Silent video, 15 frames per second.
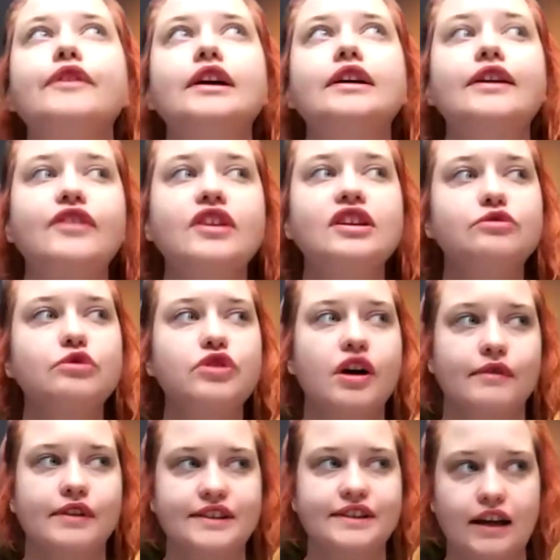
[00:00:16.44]
the things which I
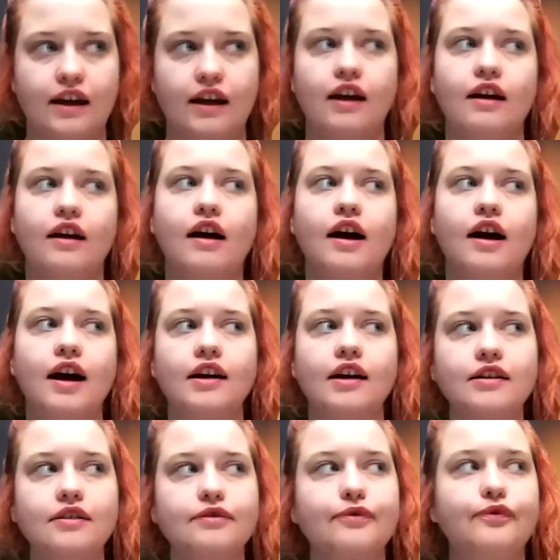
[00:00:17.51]
will say,
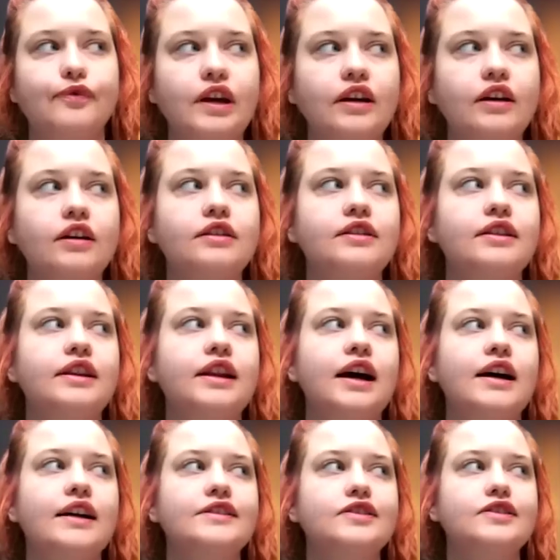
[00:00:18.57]
I think
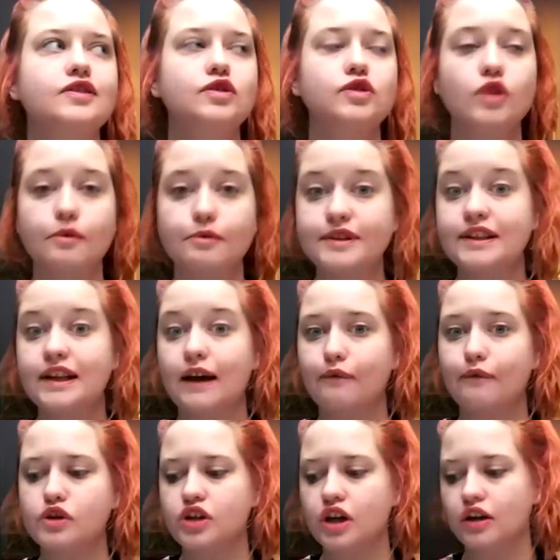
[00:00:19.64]
that some stuff
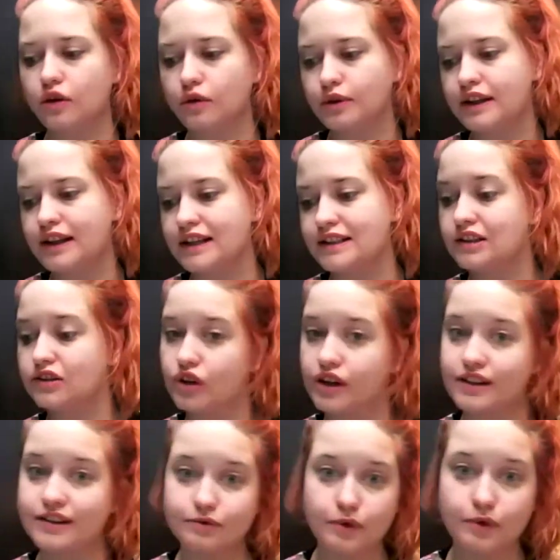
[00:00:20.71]
which I noted as a
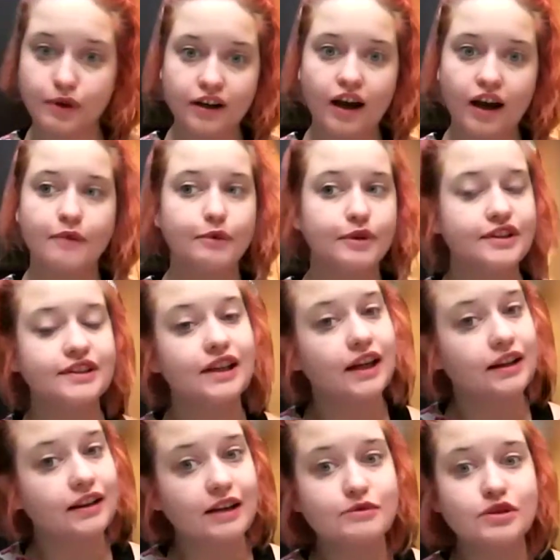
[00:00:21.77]
trend when I'm on CA
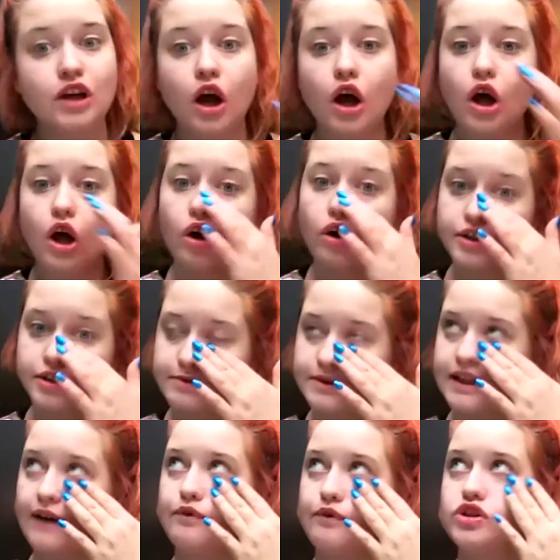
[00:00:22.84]
teams, or some
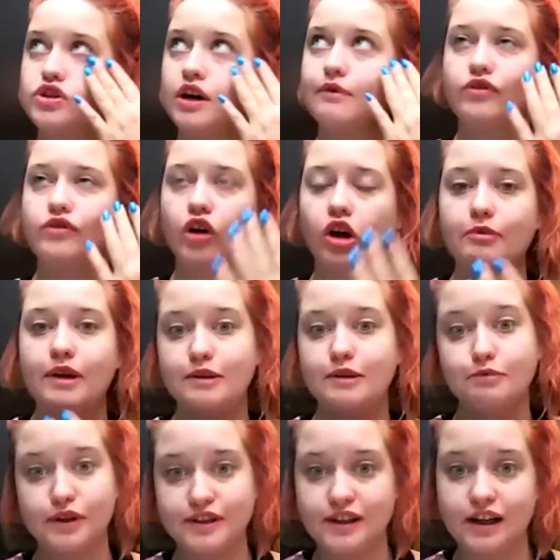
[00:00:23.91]
stuff which I would recommend
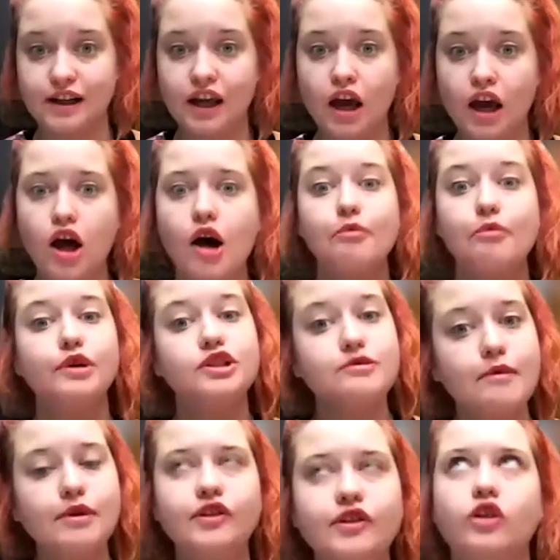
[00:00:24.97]
personally.
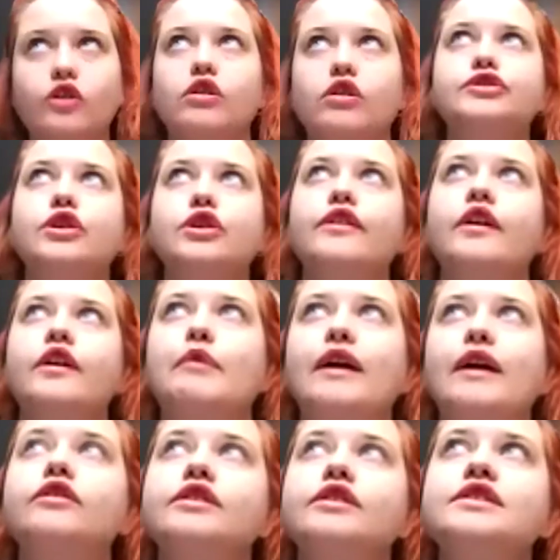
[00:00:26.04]
Presumably there are also other
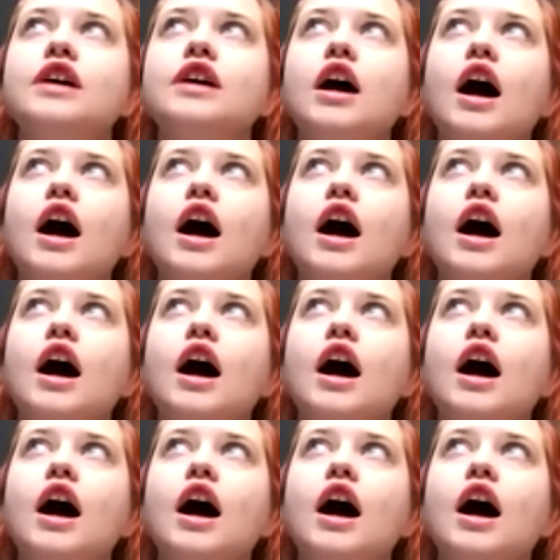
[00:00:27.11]
methods.